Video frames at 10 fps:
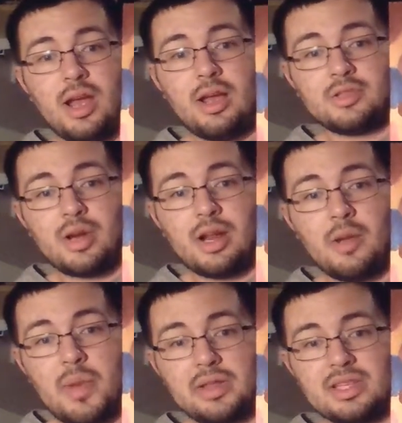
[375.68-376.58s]
is trying to
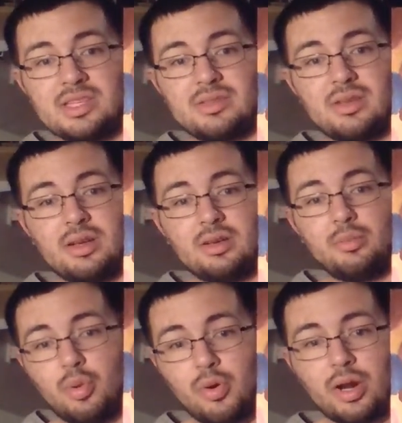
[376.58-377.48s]
help out this
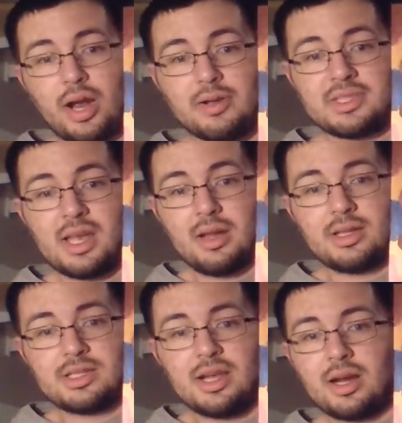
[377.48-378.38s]
poor guy who's down on
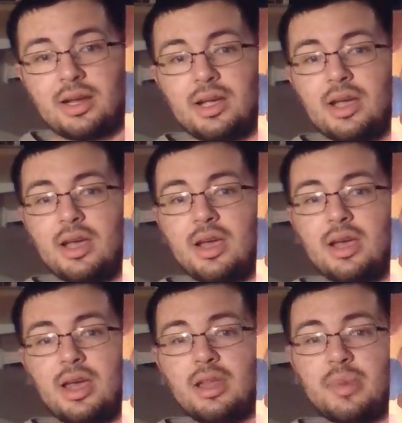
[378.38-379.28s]
his luck,
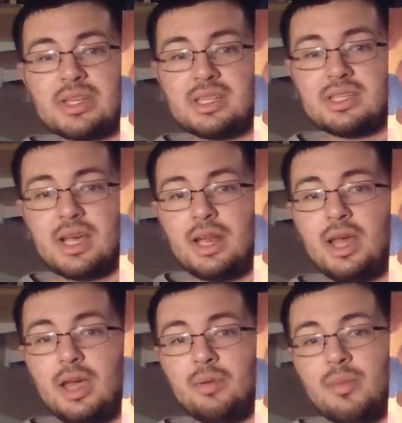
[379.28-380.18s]
and they're basically saying,
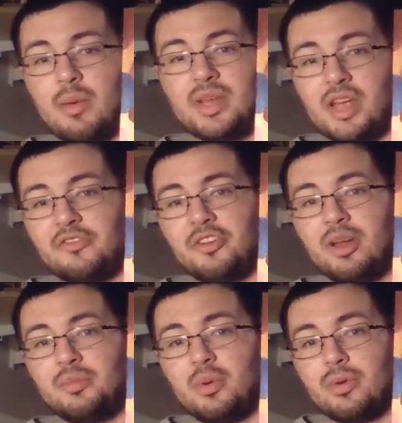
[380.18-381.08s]
hey, we may be
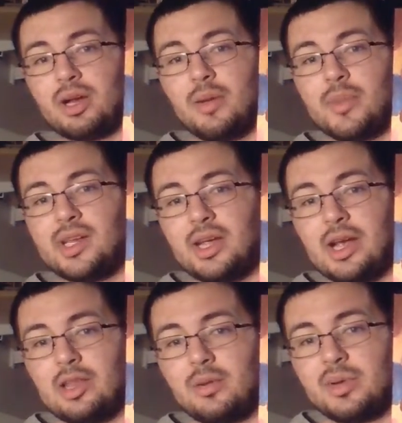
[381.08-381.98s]
different, but we're coming
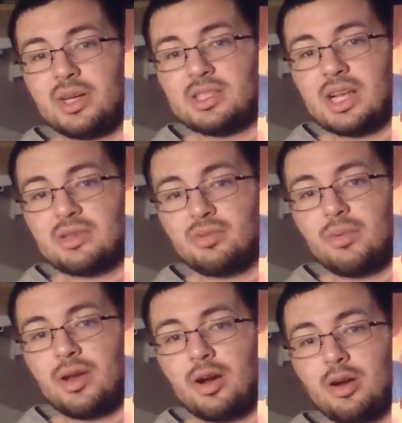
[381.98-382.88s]
together because that's what
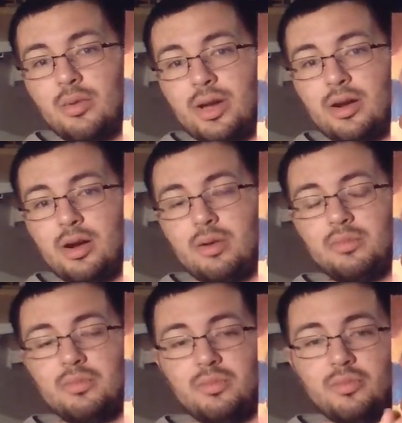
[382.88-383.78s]
we are. We
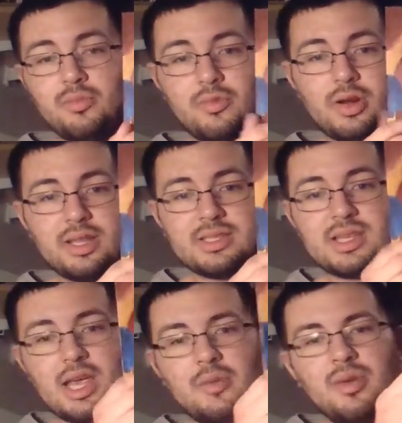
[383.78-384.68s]
are one and the
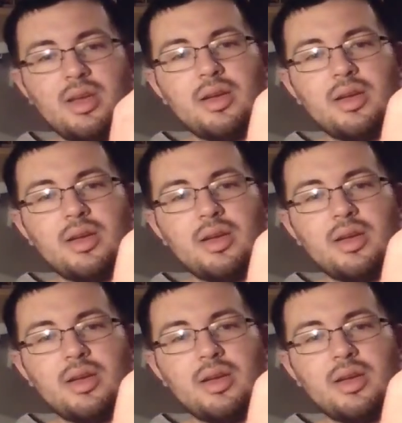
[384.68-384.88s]
same.